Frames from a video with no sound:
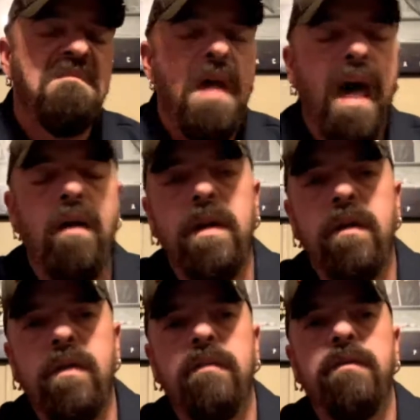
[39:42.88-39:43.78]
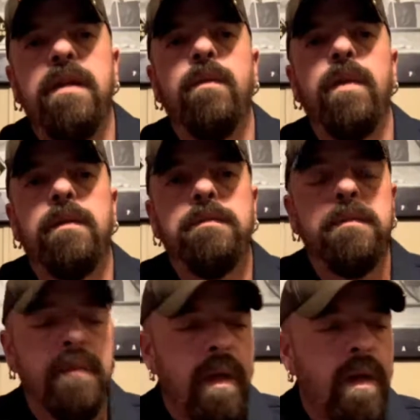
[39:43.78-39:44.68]
I don't need to reinvent the wheel,
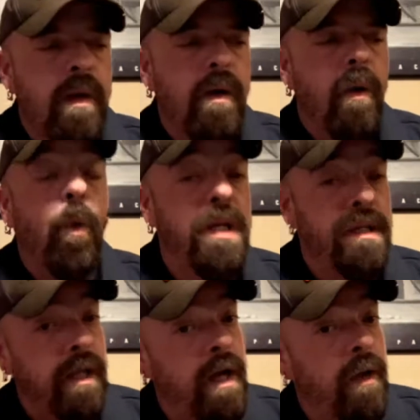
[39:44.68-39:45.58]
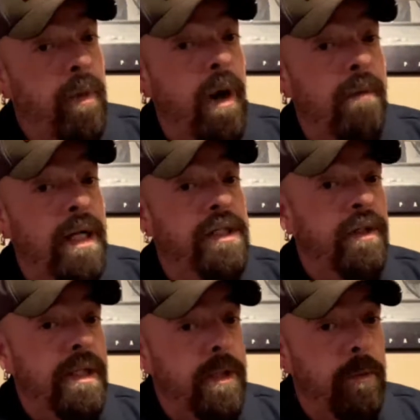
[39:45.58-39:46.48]
which is another part of my
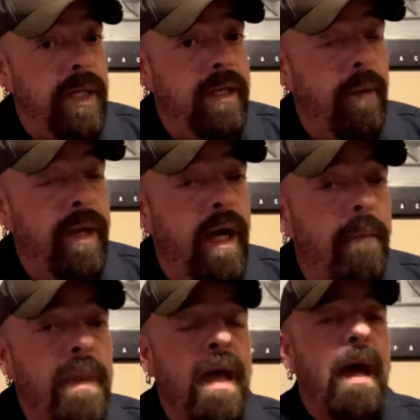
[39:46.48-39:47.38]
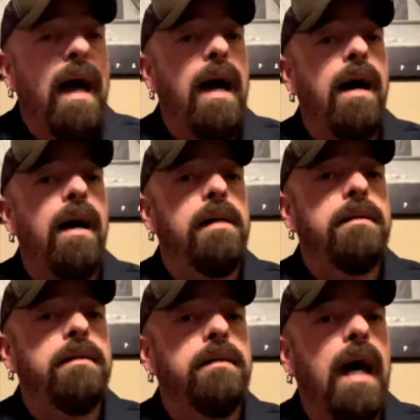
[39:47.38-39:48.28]
show that's going to be coming up. I
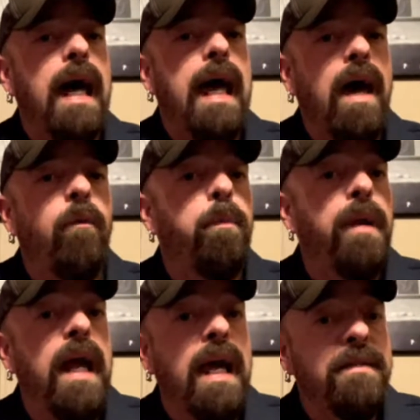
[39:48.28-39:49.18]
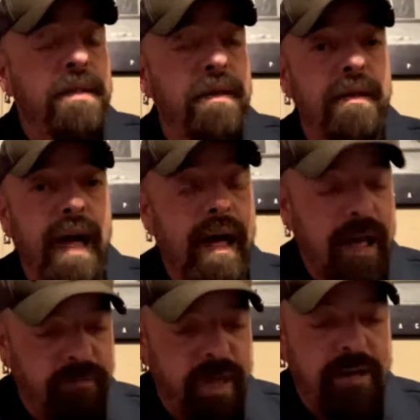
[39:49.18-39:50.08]
have plans.
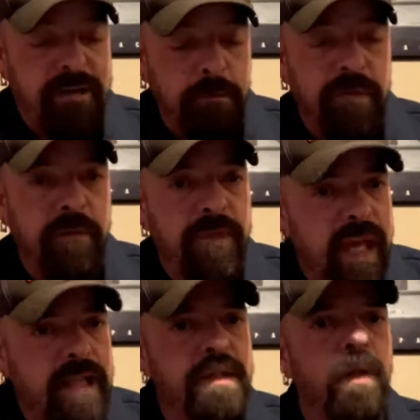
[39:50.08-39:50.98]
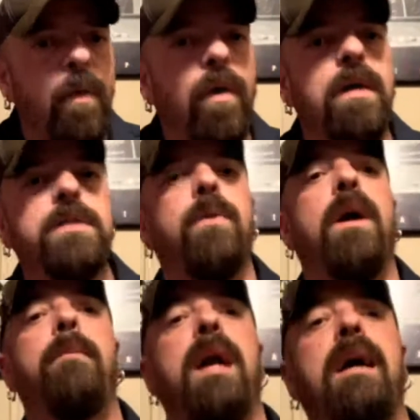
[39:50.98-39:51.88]
I've got some things in the works
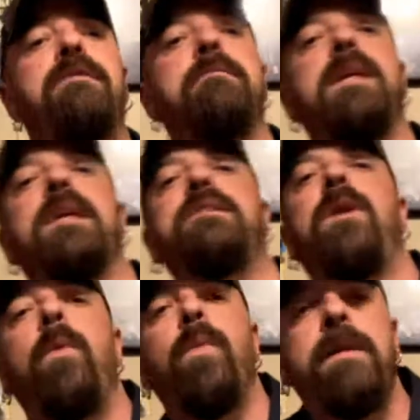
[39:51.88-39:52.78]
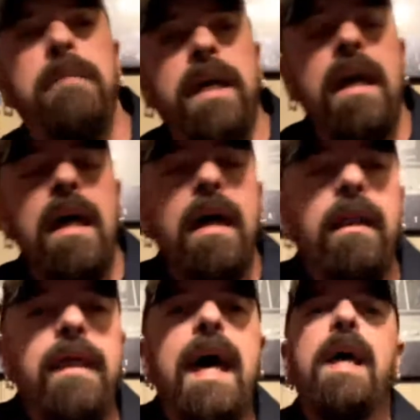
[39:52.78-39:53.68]
where I'm going to have some guests on with me
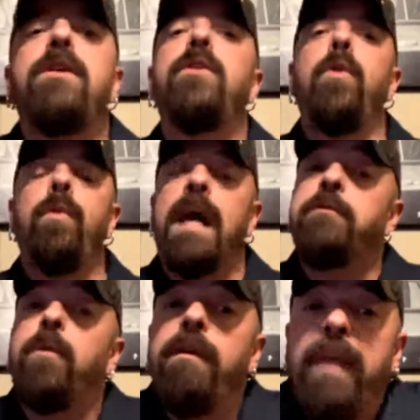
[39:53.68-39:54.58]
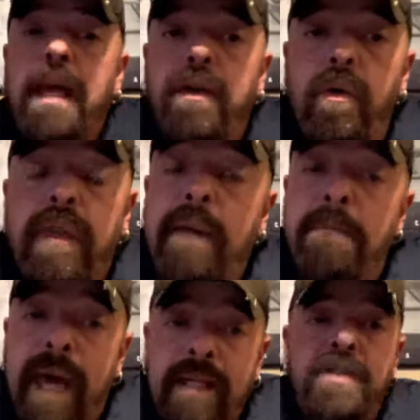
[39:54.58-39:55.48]
that's what they do. They
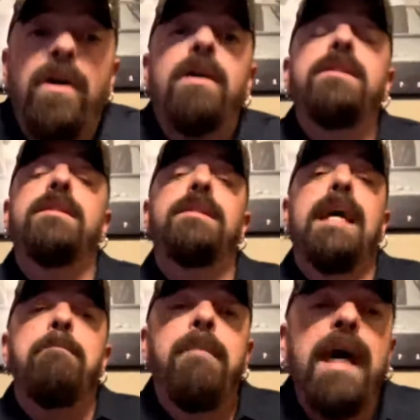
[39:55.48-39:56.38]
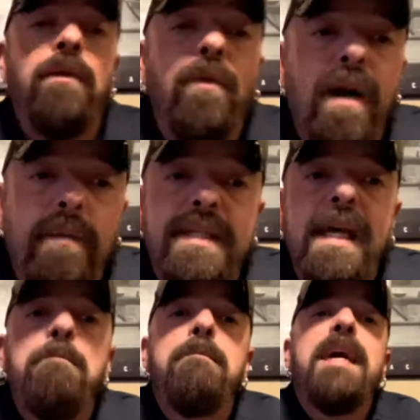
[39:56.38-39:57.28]
make sauces, they make rubs,
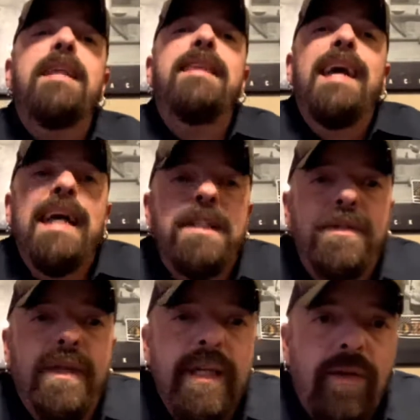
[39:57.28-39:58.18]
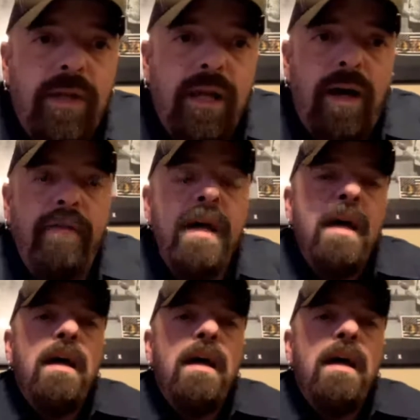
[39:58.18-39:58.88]
they make that extra little love.